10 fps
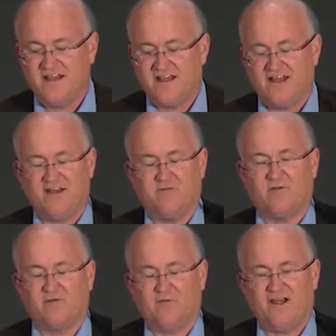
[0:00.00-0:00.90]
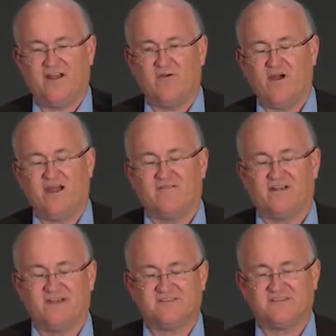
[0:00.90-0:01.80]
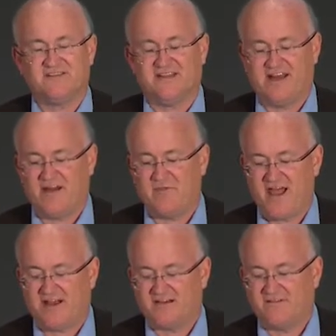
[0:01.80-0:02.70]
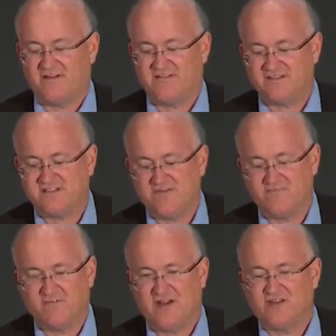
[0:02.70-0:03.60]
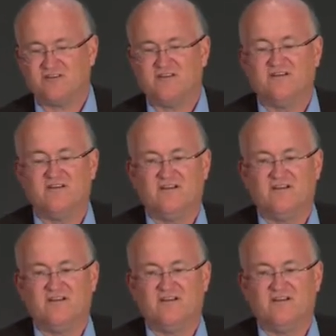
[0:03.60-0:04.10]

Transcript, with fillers: Hitting it with a radio wave gives us the data back to give us the information